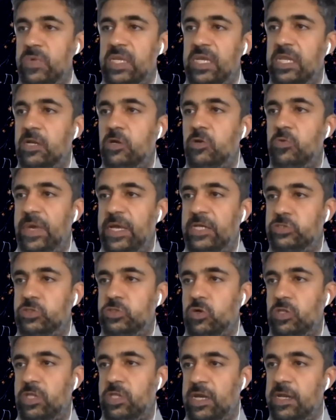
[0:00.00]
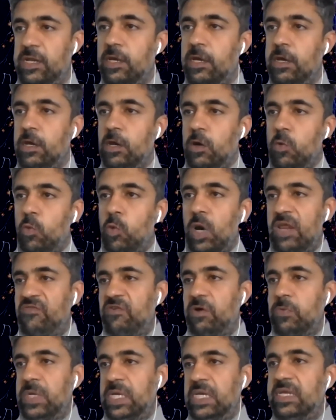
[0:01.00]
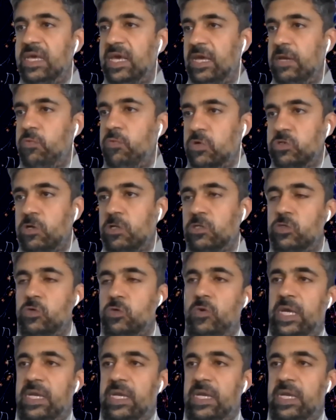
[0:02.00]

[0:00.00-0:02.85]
We needed to make sure that whatever we did was also